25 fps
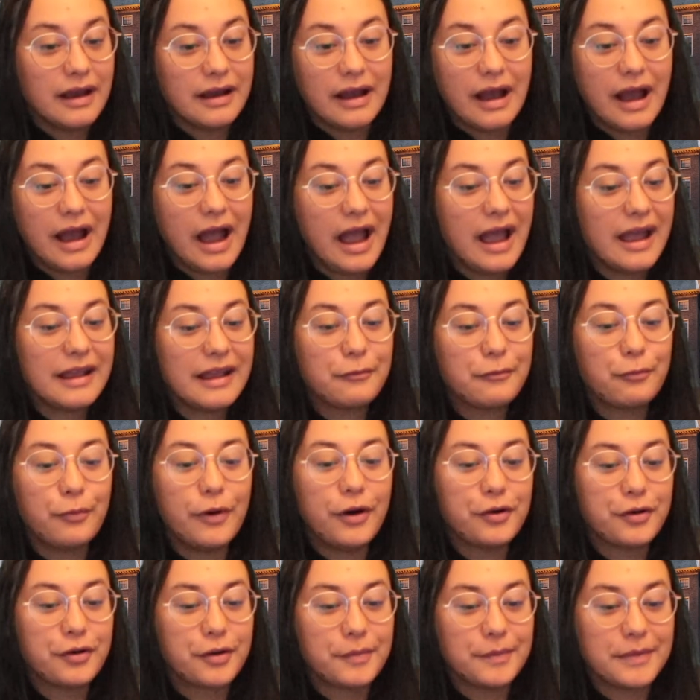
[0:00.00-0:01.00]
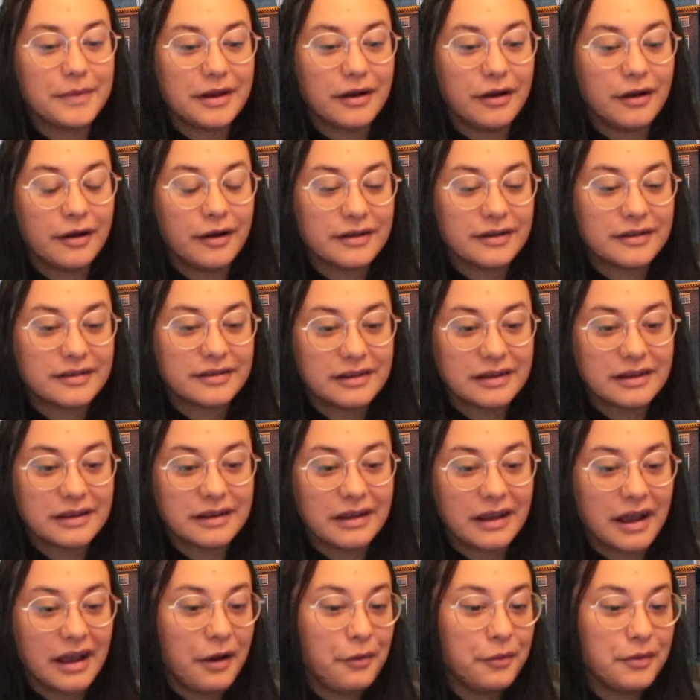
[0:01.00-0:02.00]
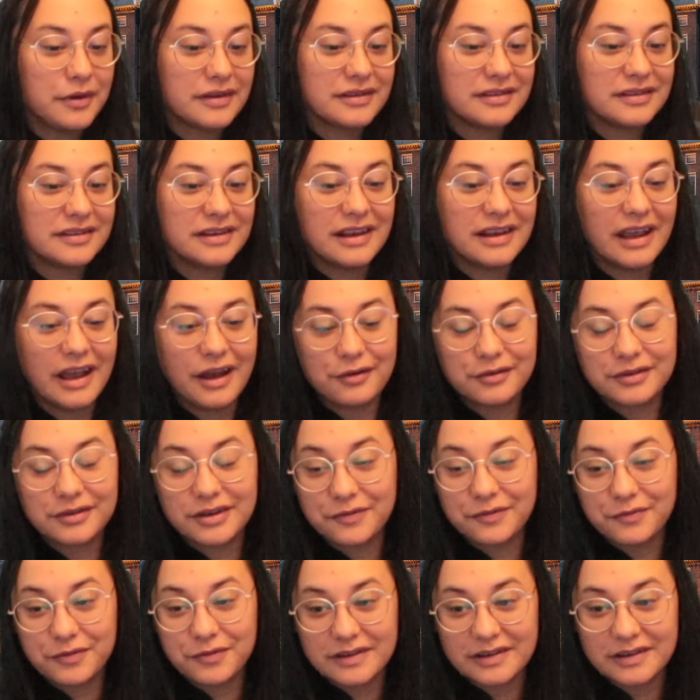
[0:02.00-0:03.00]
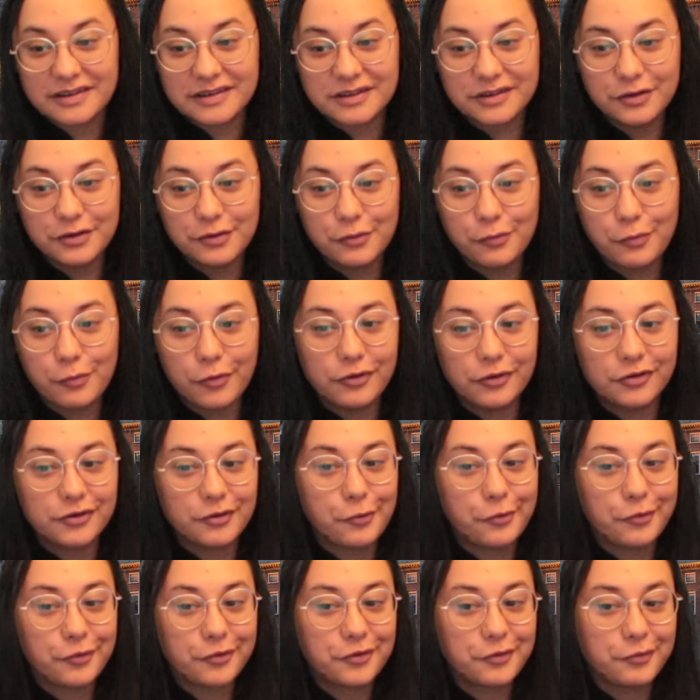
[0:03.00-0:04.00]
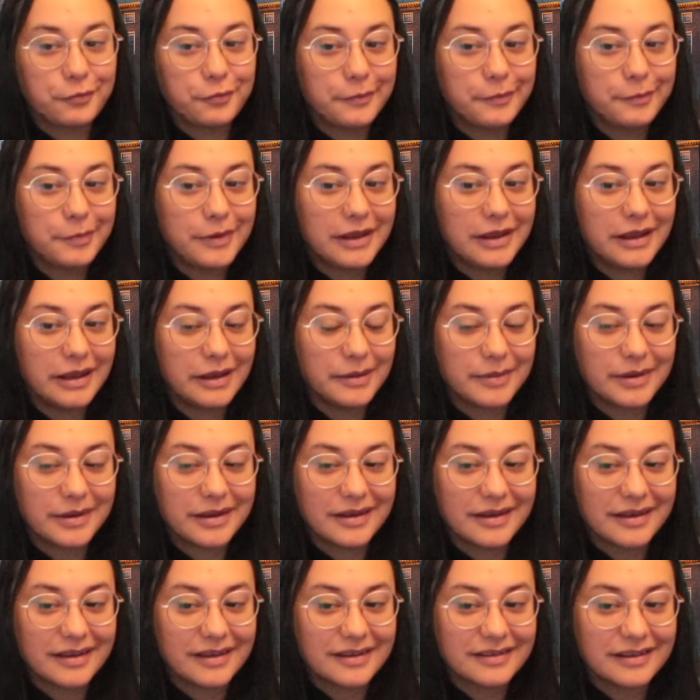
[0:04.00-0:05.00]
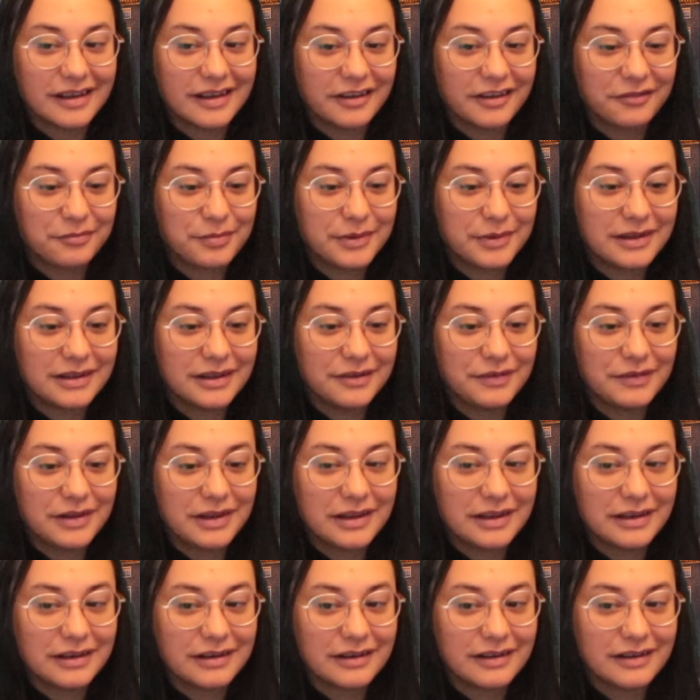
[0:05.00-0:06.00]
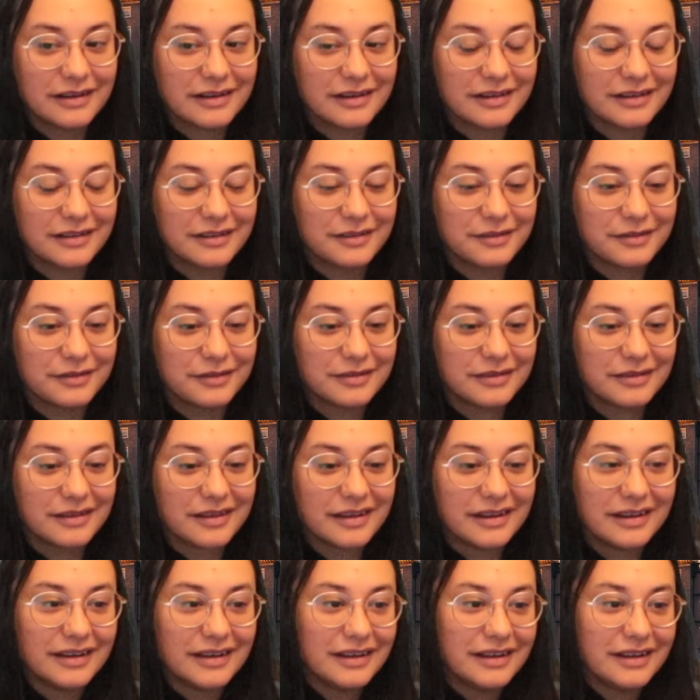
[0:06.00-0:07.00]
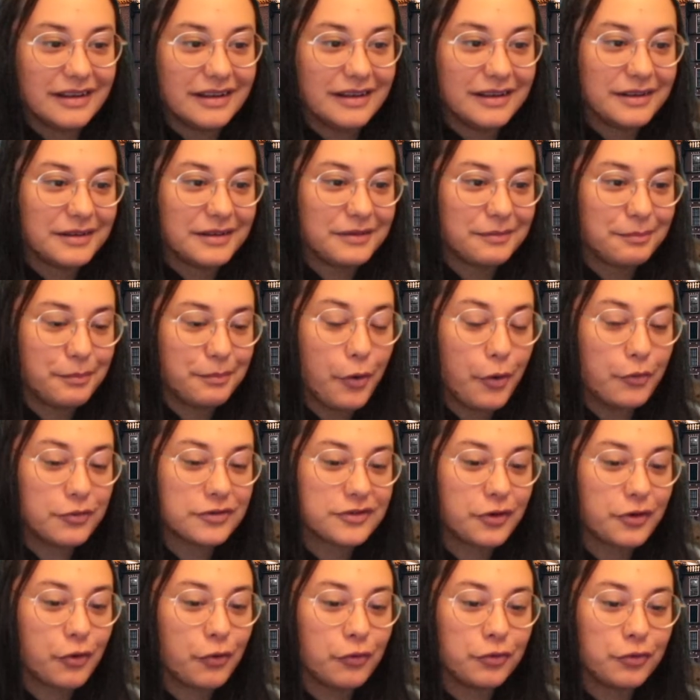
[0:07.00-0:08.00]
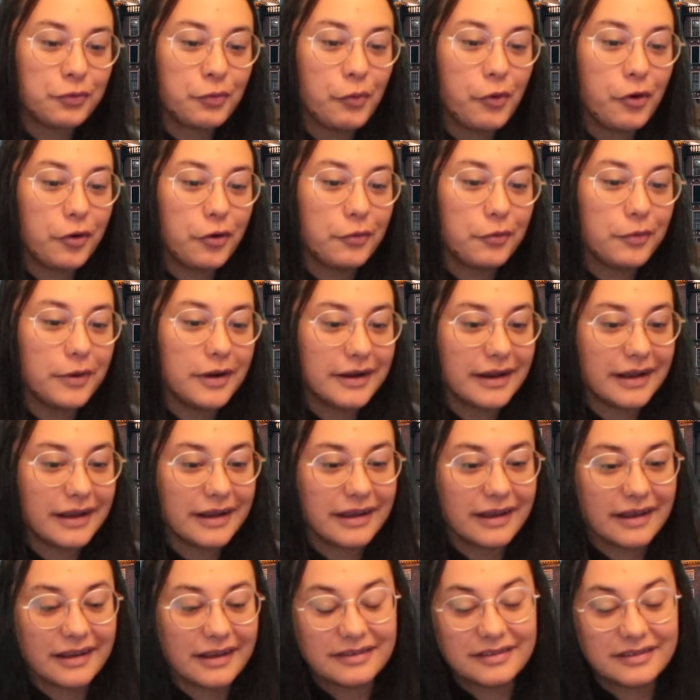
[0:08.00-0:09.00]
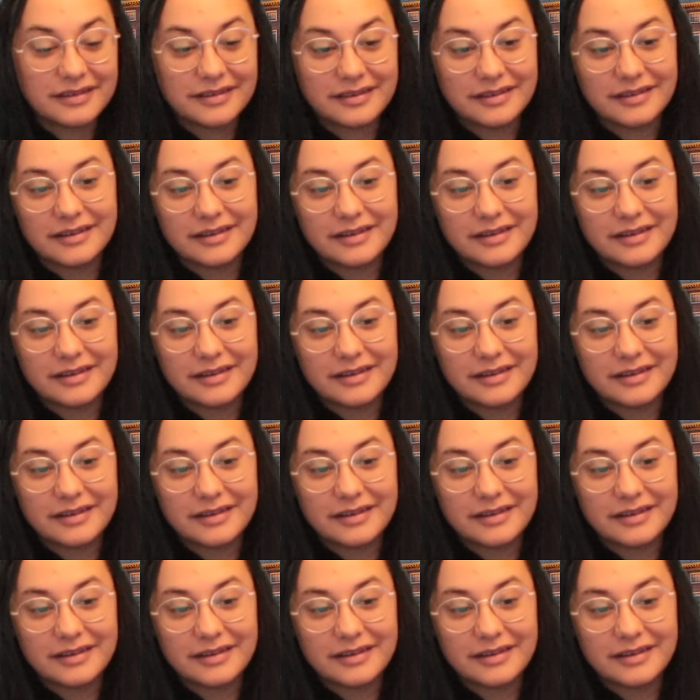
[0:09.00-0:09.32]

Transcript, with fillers: I welcome it, honestly. I want to see how different this new world order will be because I've been living in a post-Cold War one, I guess.